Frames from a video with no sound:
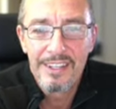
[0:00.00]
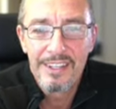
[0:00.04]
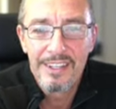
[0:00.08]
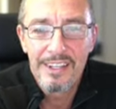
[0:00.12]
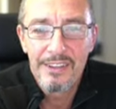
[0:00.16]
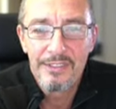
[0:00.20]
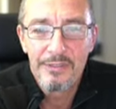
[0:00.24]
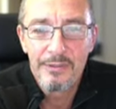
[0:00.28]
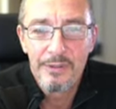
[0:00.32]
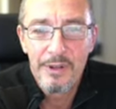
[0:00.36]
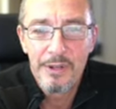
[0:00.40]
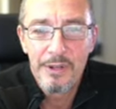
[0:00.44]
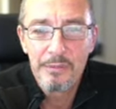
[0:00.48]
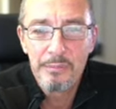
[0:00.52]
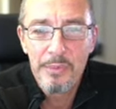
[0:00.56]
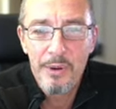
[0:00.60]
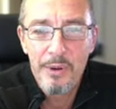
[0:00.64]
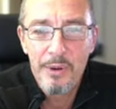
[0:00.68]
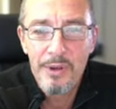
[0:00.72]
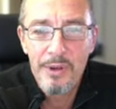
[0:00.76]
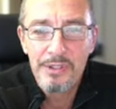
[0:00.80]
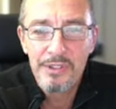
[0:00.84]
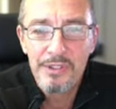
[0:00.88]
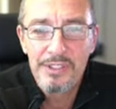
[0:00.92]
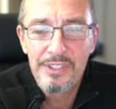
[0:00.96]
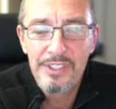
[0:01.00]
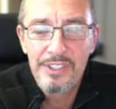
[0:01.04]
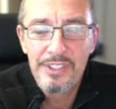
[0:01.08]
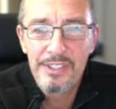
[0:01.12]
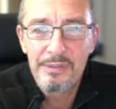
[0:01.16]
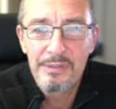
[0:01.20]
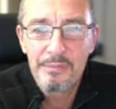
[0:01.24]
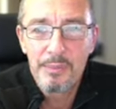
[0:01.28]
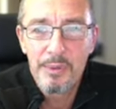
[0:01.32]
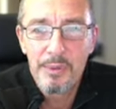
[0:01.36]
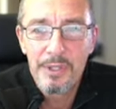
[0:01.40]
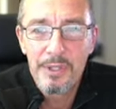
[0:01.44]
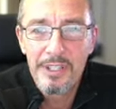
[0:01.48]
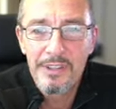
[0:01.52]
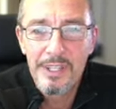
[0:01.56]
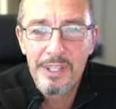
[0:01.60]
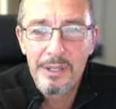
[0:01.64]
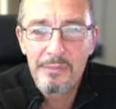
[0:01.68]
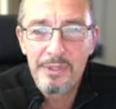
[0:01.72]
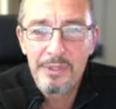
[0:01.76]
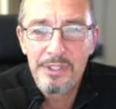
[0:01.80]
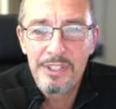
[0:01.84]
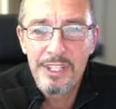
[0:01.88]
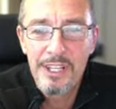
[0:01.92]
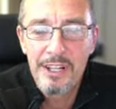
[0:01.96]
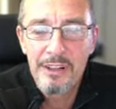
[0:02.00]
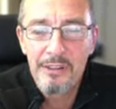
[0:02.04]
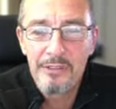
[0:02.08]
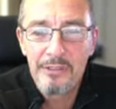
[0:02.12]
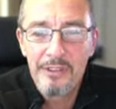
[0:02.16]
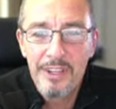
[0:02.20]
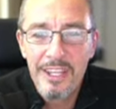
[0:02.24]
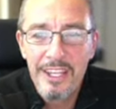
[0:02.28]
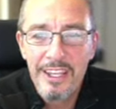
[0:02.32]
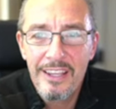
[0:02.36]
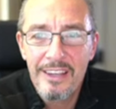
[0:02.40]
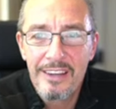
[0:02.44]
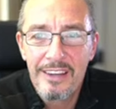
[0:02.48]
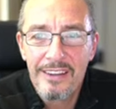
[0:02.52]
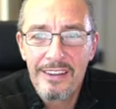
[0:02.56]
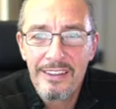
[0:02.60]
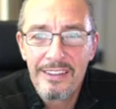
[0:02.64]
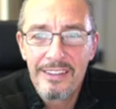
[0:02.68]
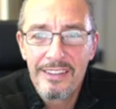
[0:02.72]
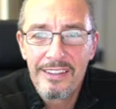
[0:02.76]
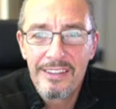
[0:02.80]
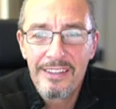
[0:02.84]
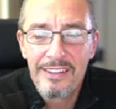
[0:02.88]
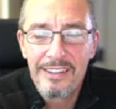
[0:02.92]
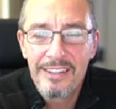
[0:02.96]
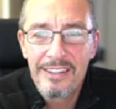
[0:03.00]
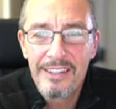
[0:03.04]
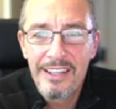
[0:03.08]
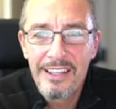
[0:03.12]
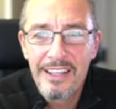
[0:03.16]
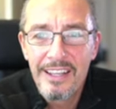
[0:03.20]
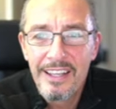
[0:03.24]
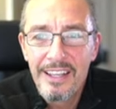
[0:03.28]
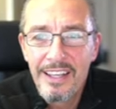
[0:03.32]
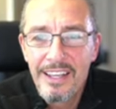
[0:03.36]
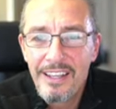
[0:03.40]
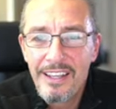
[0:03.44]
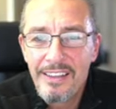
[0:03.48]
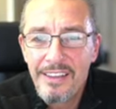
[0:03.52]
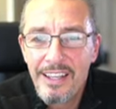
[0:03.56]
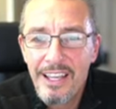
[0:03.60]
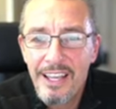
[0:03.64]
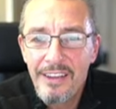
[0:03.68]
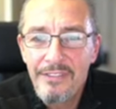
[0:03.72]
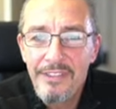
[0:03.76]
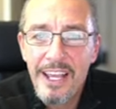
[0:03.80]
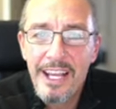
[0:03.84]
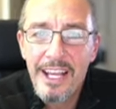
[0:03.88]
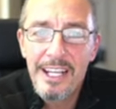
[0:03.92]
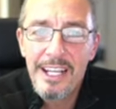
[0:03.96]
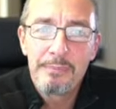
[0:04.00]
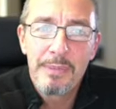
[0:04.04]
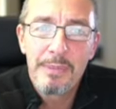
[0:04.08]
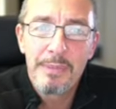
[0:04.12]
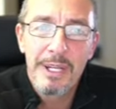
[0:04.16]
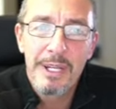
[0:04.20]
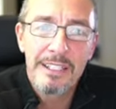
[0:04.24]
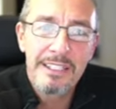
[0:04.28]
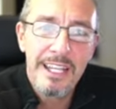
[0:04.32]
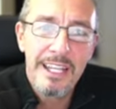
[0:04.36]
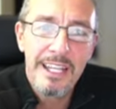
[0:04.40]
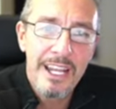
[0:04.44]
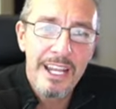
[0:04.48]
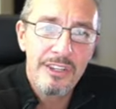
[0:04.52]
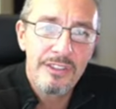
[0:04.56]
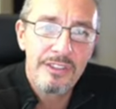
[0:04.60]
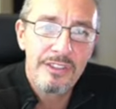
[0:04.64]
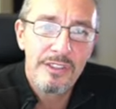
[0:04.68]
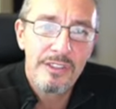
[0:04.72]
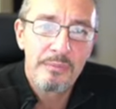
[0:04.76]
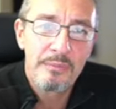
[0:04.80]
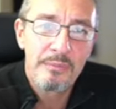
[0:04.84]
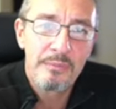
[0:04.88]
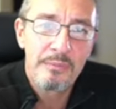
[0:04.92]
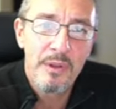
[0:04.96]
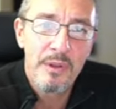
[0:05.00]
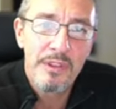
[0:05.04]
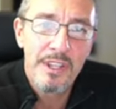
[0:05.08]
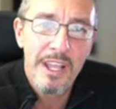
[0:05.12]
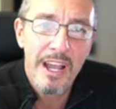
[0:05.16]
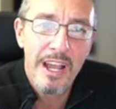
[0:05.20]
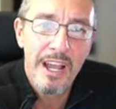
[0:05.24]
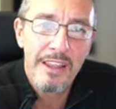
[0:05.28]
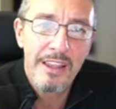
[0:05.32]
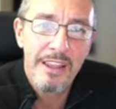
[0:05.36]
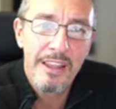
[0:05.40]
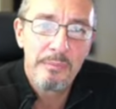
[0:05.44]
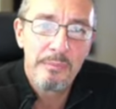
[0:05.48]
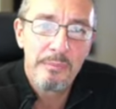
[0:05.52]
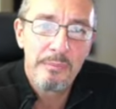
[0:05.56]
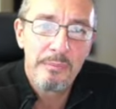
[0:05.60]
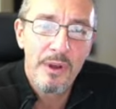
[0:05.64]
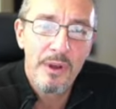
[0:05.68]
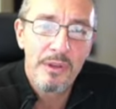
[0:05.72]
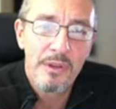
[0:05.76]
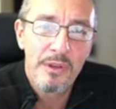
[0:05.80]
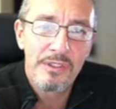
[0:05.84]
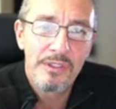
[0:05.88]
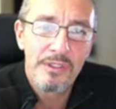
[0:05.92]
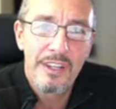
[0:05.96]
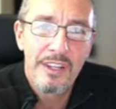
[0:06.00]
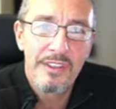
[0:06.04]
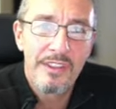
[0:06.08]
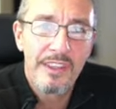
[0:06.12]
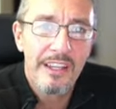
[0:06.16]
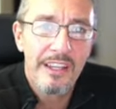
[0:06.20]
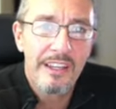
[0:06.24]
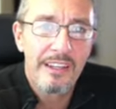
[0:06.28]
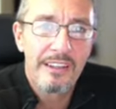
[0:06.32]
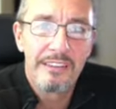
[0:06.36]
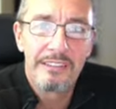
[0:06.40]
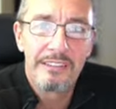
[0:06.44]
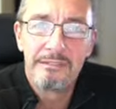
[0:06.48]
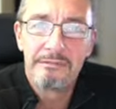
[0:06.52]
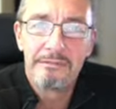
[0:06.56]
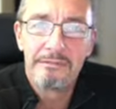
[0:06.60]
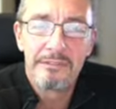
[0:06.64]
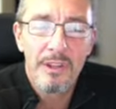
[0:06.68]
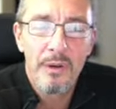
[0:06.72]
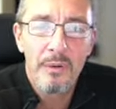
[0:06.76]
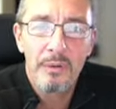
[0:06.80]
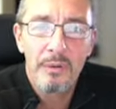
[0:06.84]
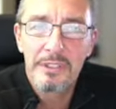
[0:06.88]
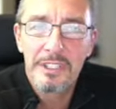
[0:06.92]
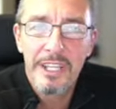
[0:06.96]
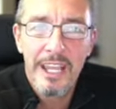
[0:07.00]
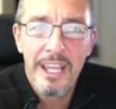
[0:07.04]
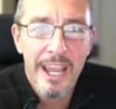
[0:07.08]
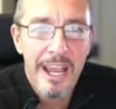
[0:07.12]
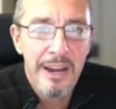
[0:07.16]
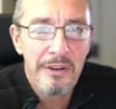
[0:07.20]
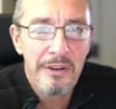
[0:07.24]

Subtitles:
If one person is putting themselves here, they have expectations about the other person and they don't care